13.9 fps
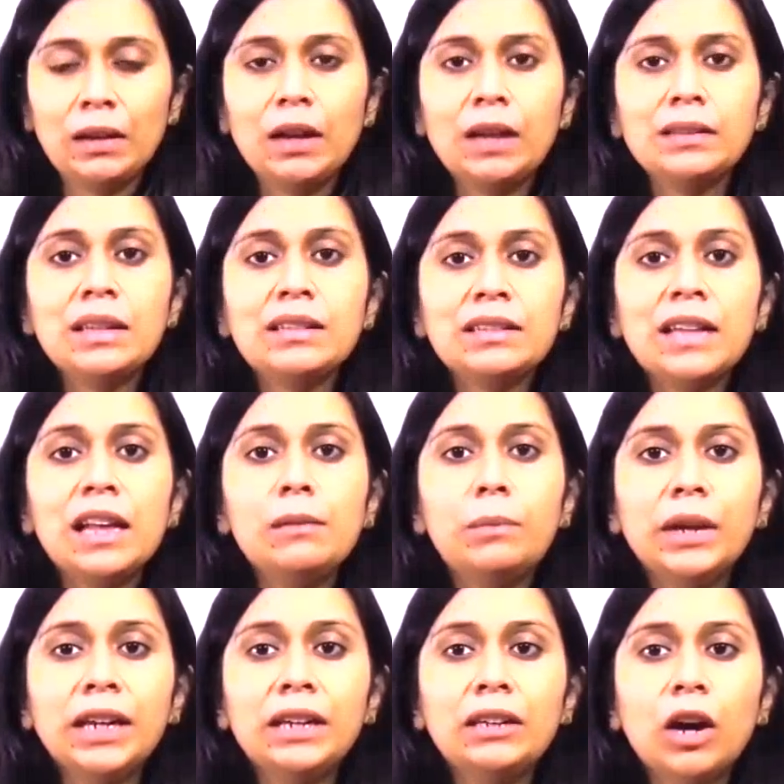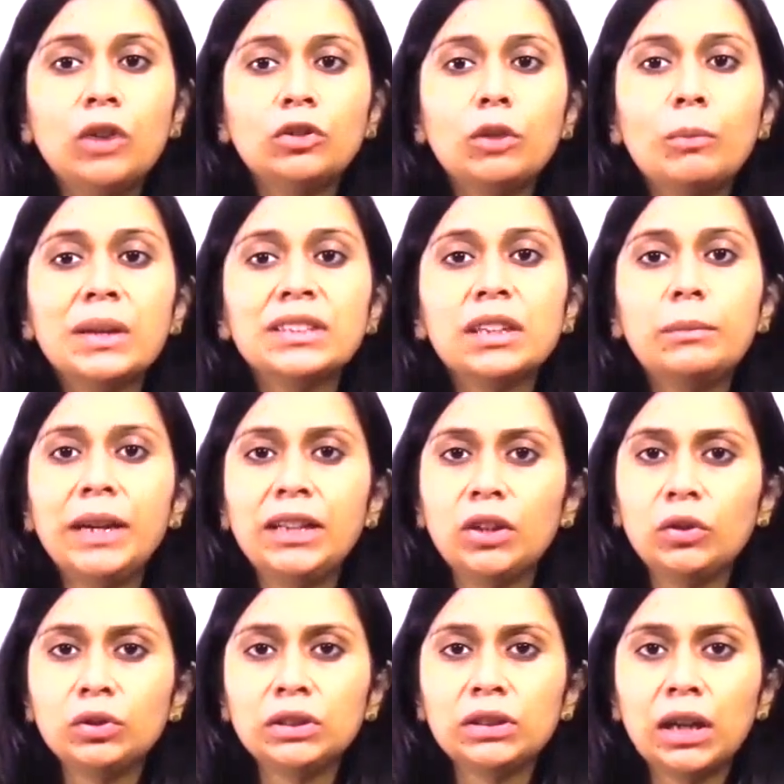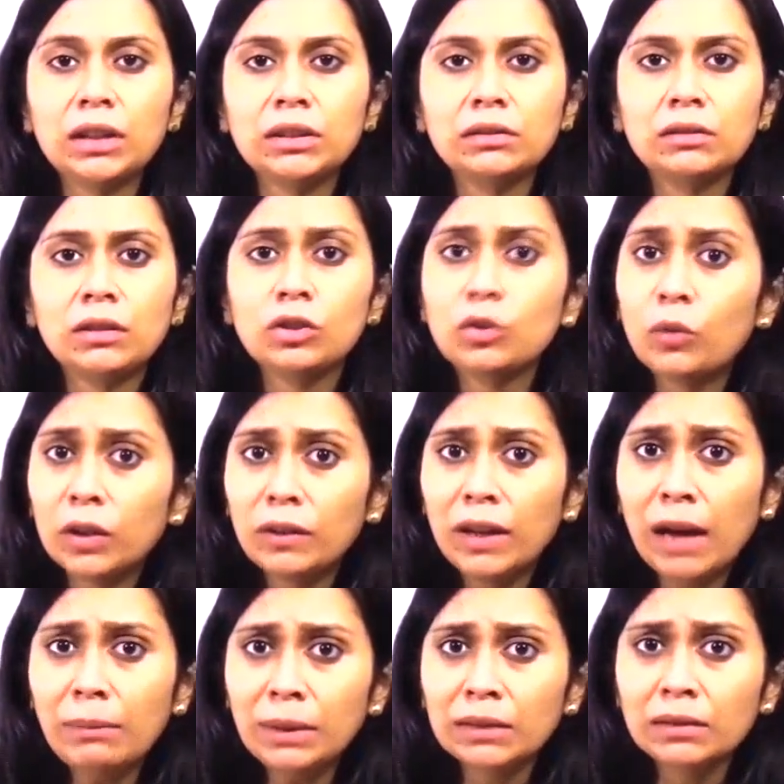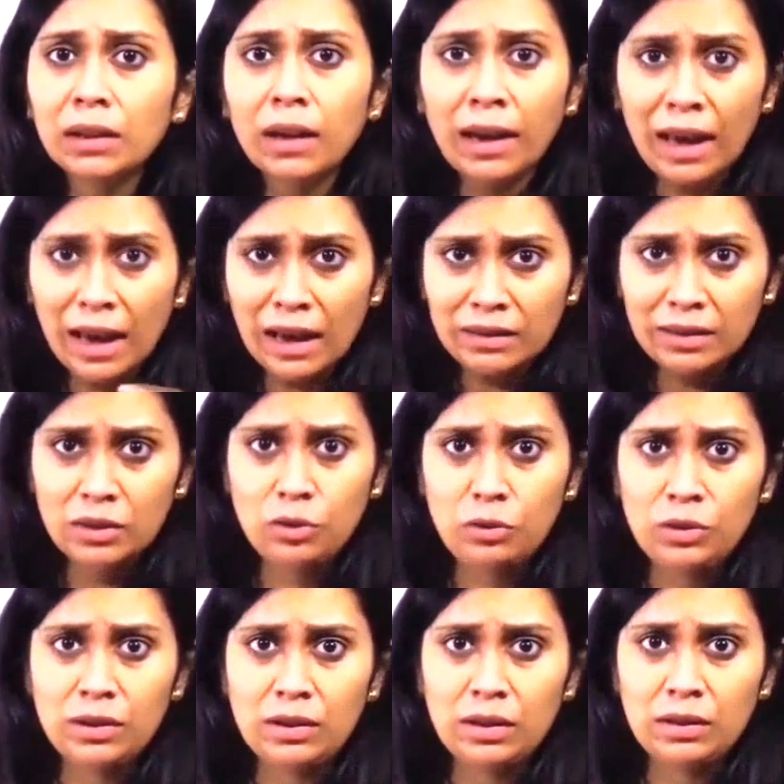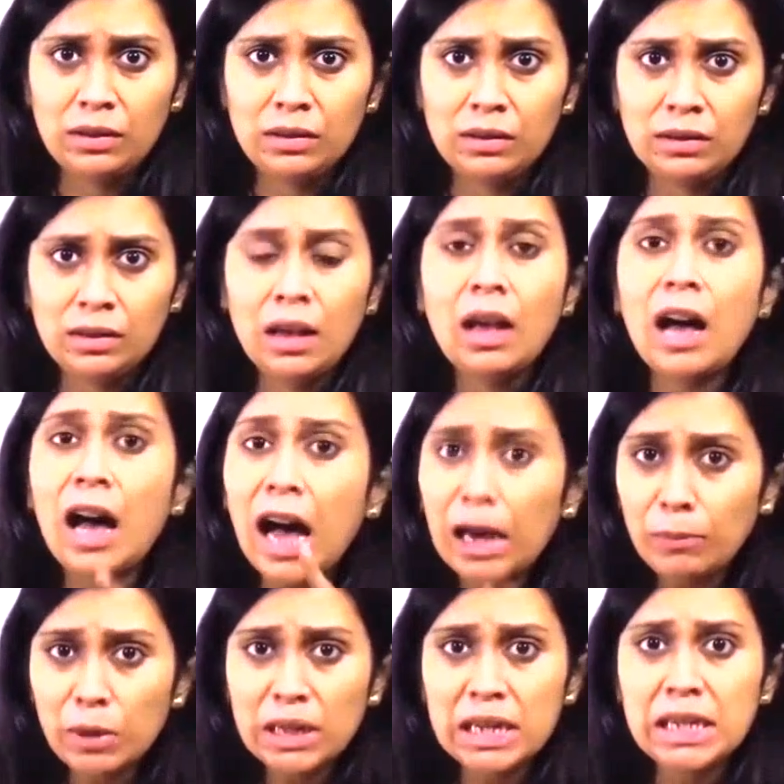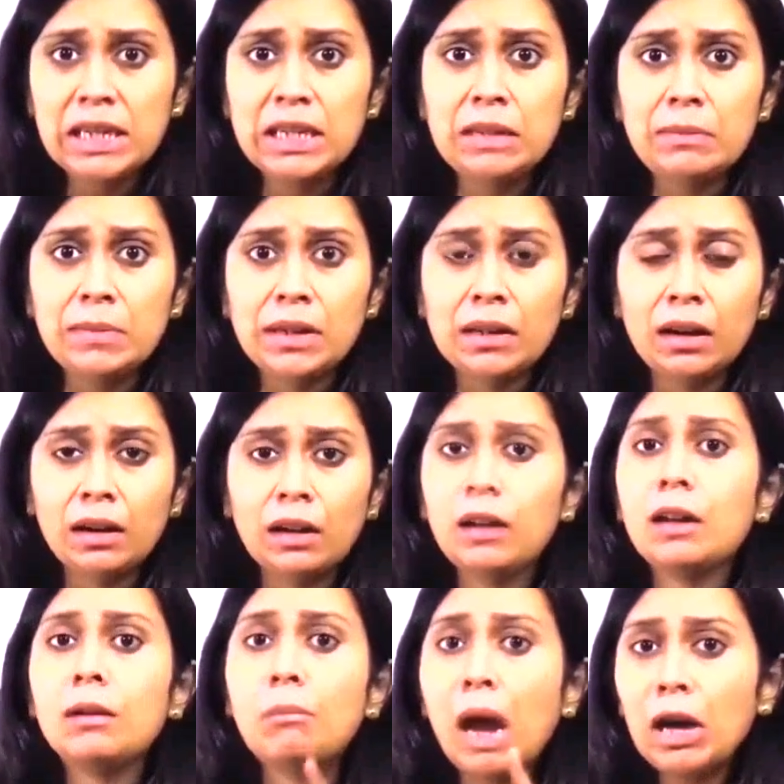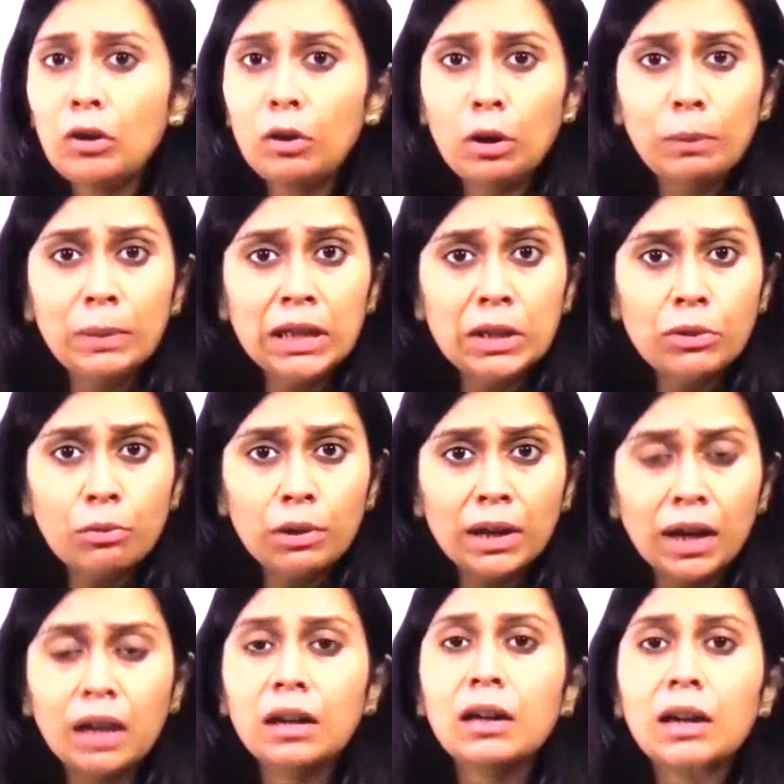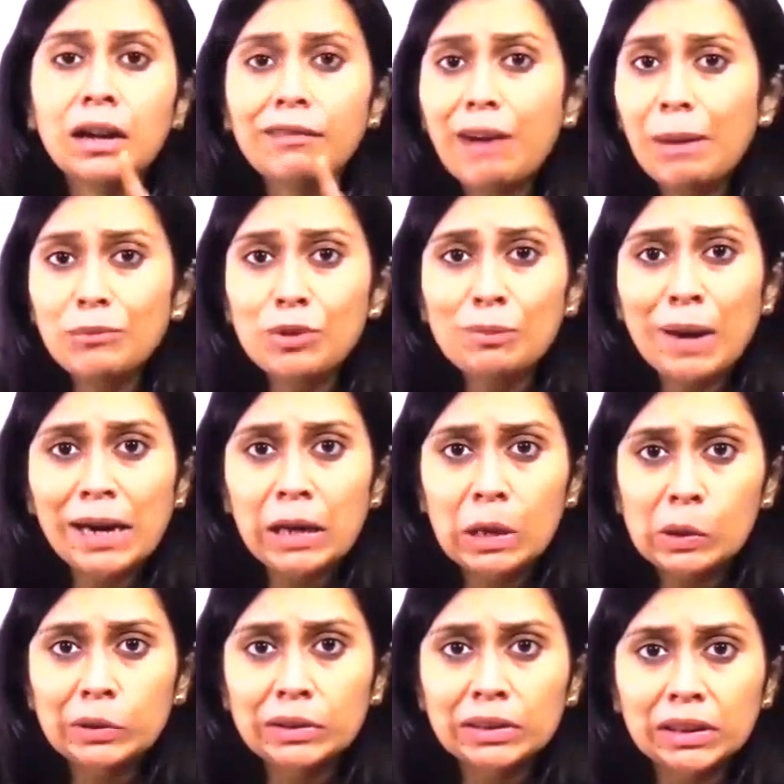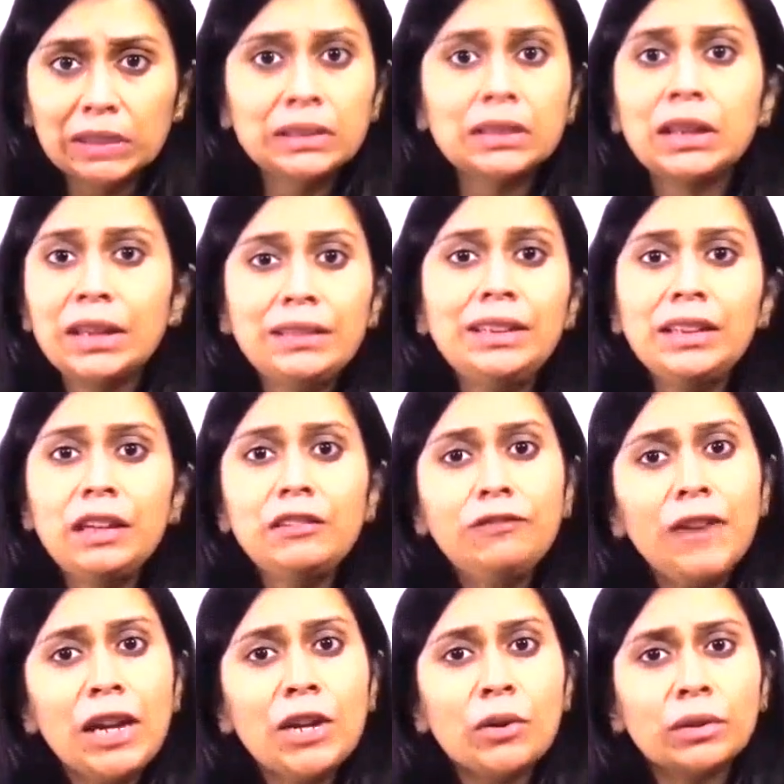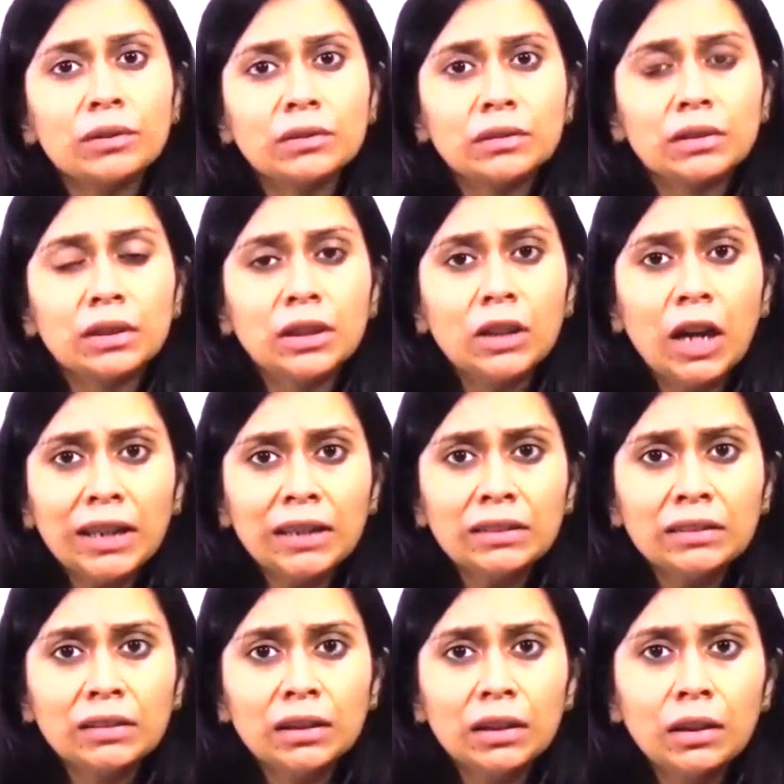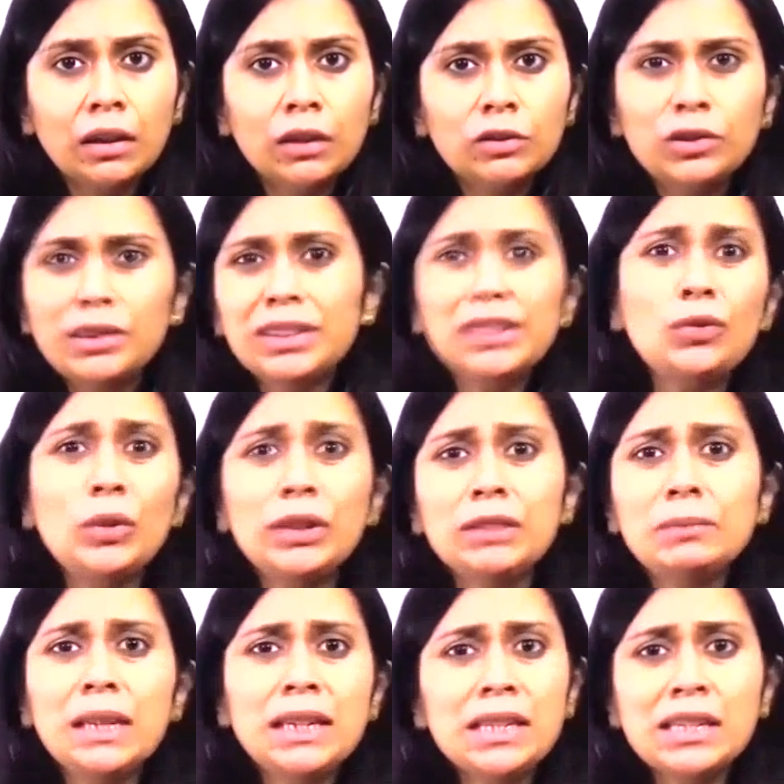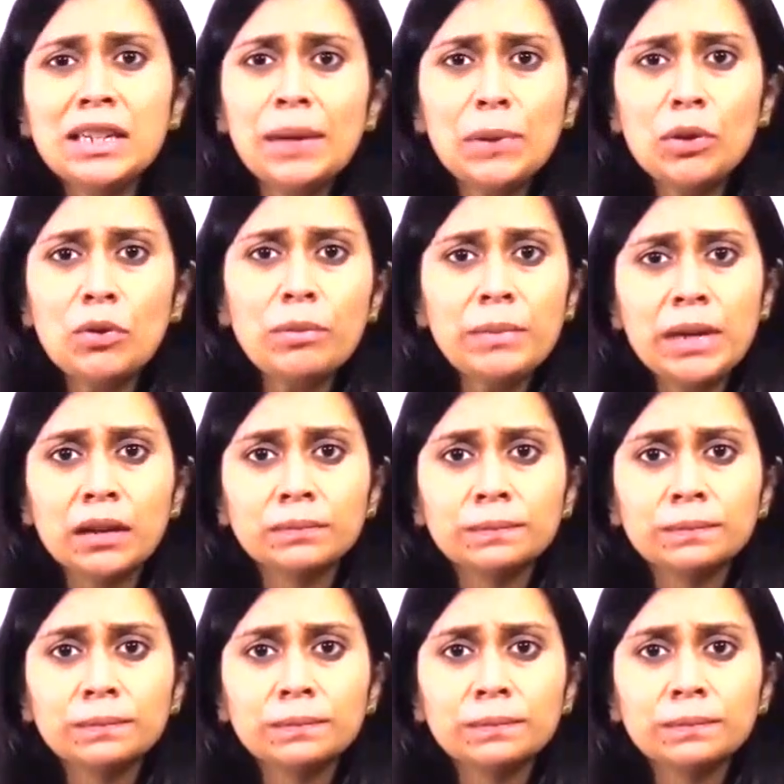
the cell breakdown or muscle breakdown start. So what will happen? Acidosis, hyperkalemia, myoglobinuria, rhabdomyolysis, renal failure. Got it? So this is what is malignant hyperthermia.